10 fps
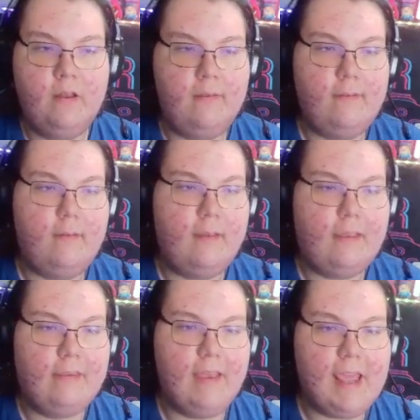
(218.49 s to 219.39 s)
Something
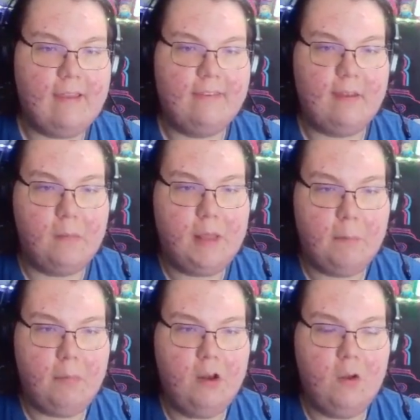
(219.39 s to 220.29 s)
I get something
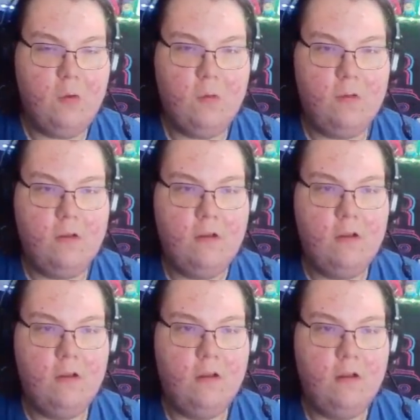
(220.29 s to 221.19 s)
blue.
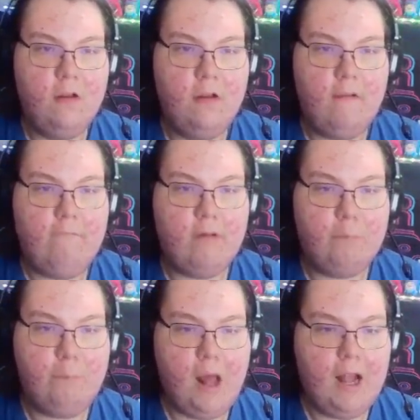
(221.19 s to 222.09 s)
I have
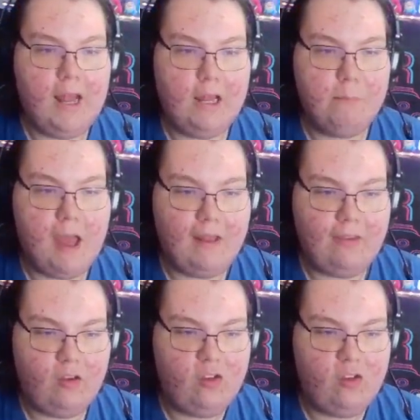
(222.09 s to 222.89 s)
like barely any mass and